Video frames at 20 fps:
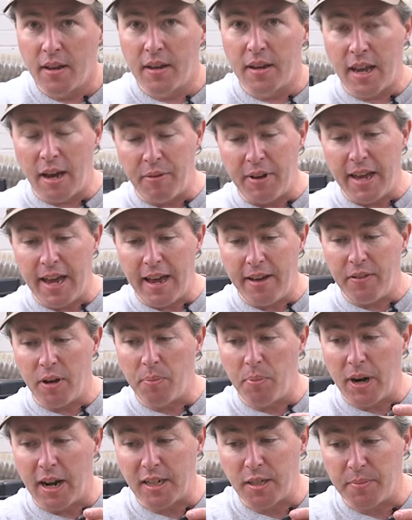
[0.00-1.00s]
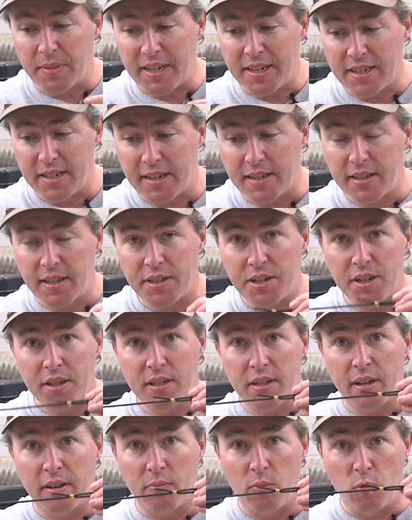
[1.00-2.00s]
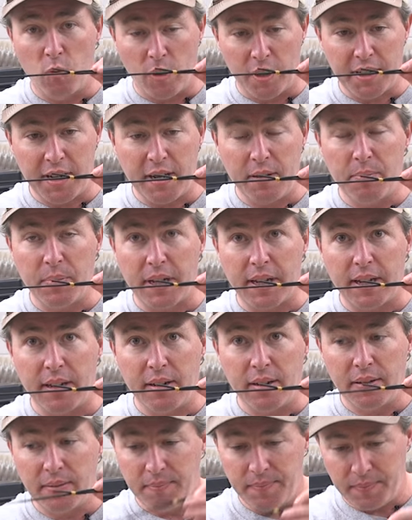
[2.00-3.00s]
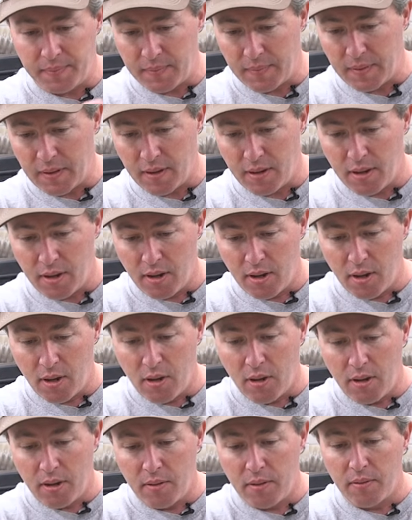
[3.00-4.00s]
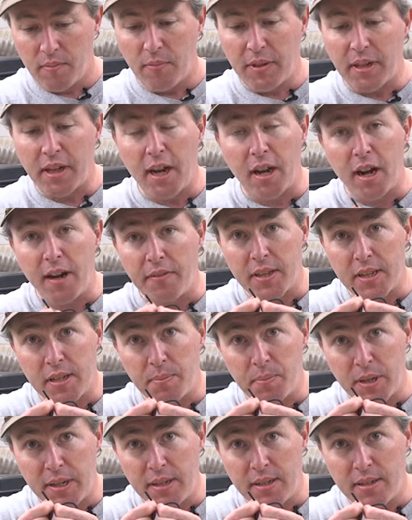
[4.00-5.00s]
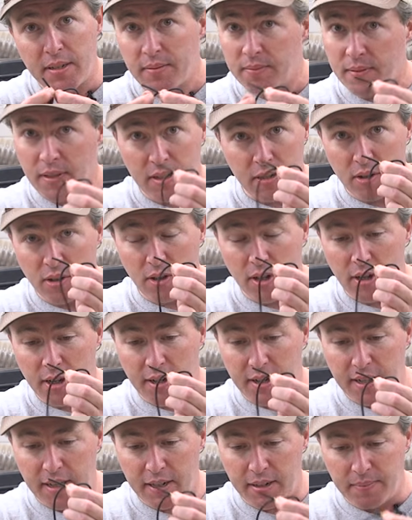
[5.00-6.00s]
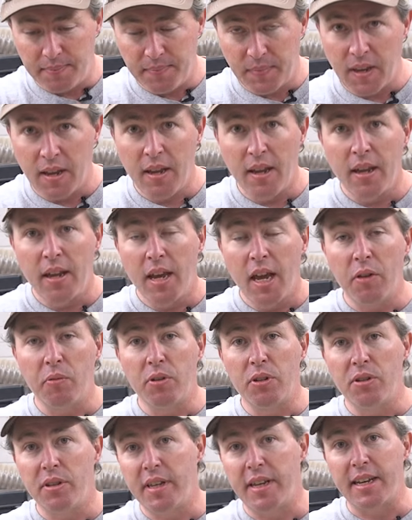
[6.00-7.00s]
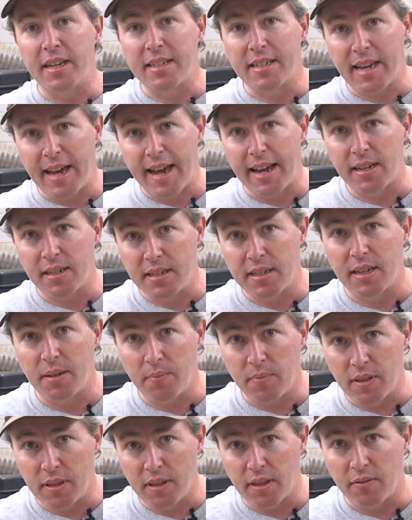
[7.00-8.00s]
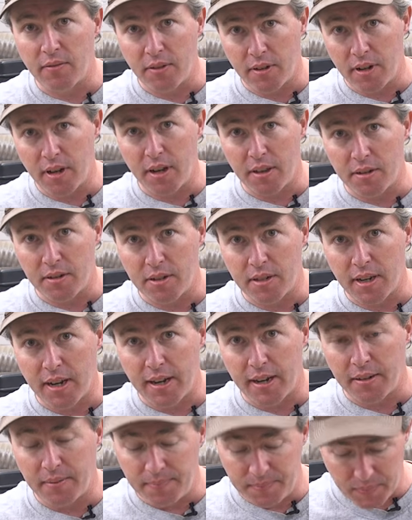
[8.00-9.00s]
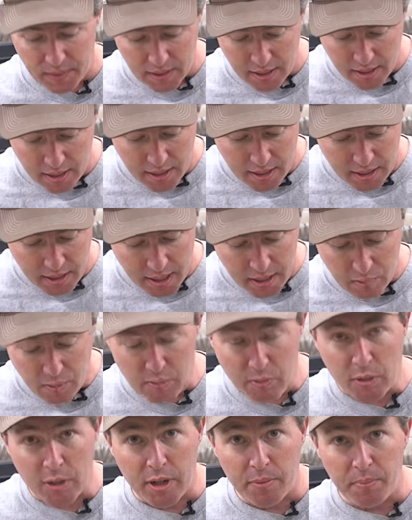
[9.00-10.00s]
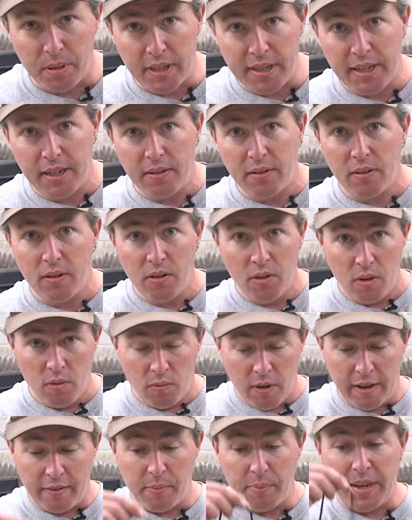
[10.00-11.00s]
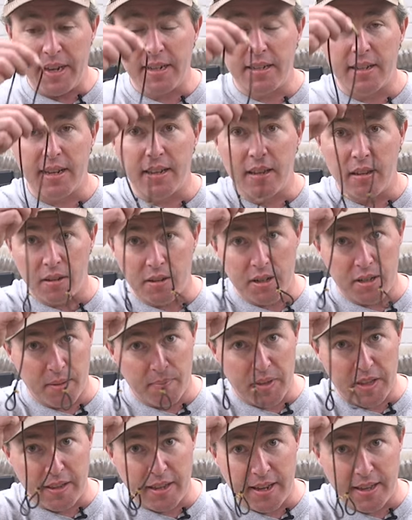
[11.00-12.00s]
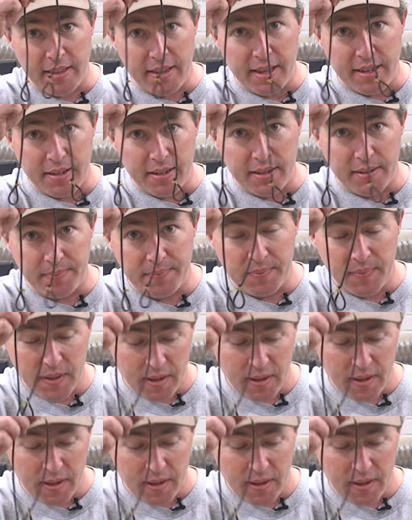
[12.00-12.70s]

Now we have approximately 6 inches of working band. We cut this piece, it's no longer needed. And we'll do the exact same thing for the other side. And when we're complete, we'll have a band set that looks something like this.